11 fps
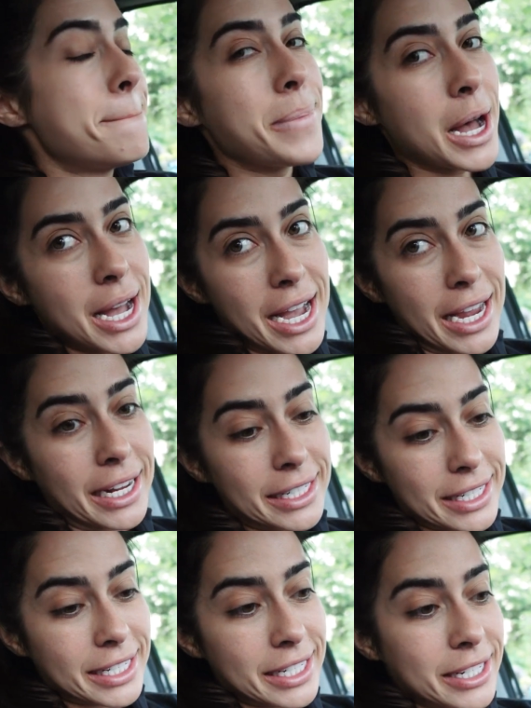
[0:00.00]

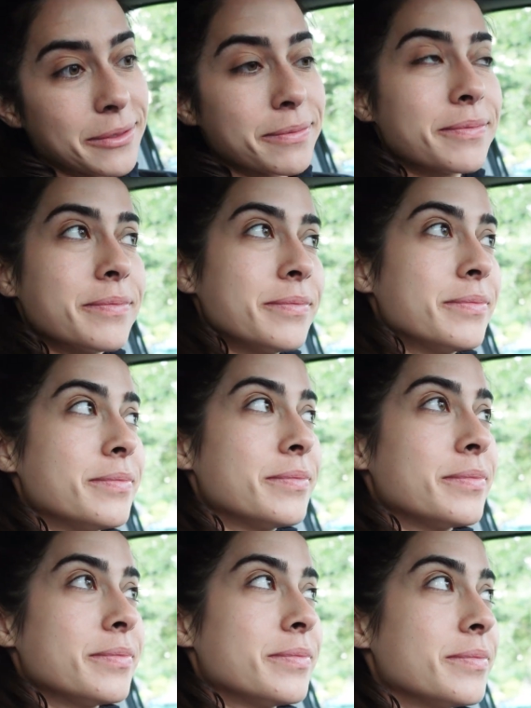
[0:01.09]
But
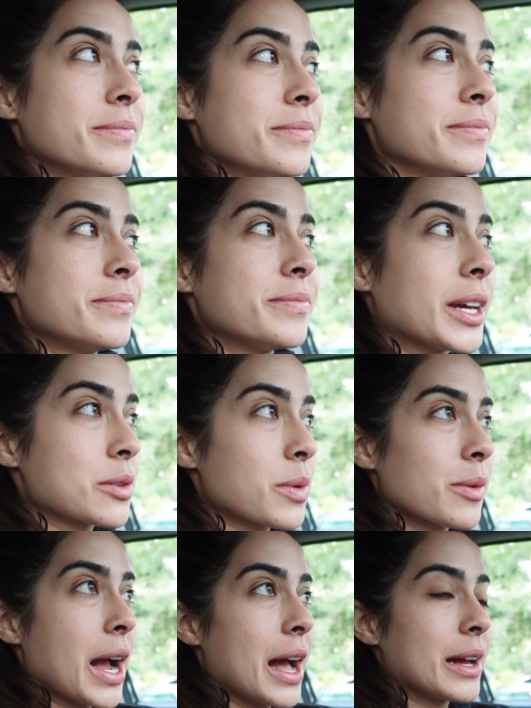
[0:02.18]
that's where
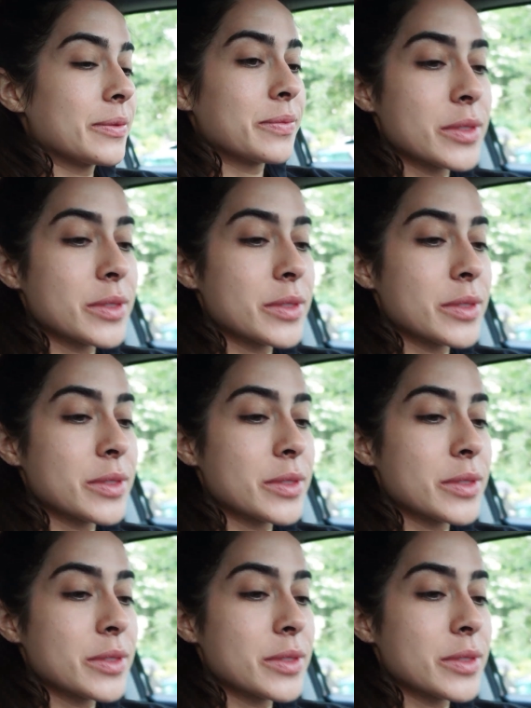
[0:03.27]
we're at.